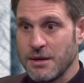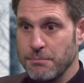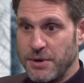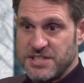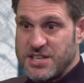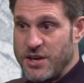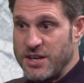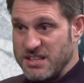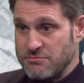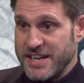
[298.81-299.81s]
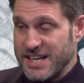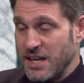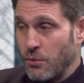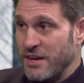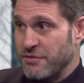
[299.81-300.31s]
by turning, wriggling
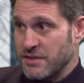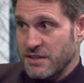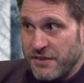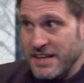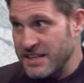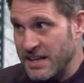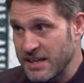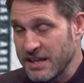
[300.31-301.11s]
away from a defender,